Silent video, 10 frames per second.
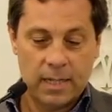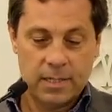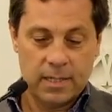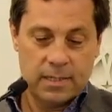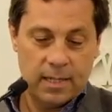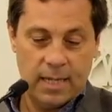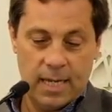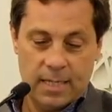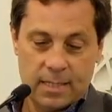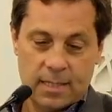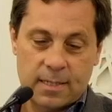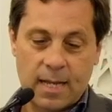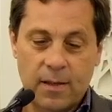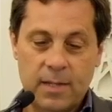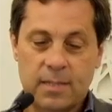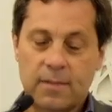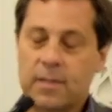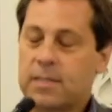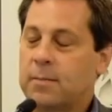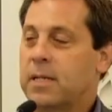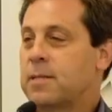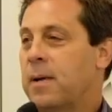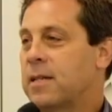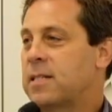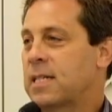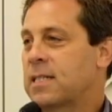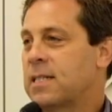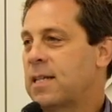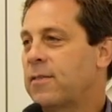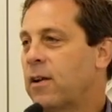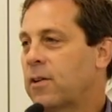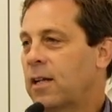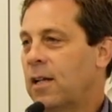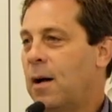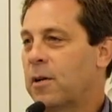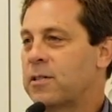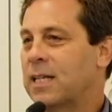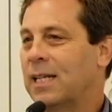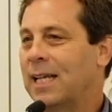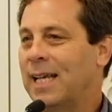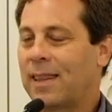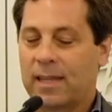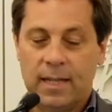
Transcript: just to the east, southeast of this image, about 600 to 700 kilometers in length.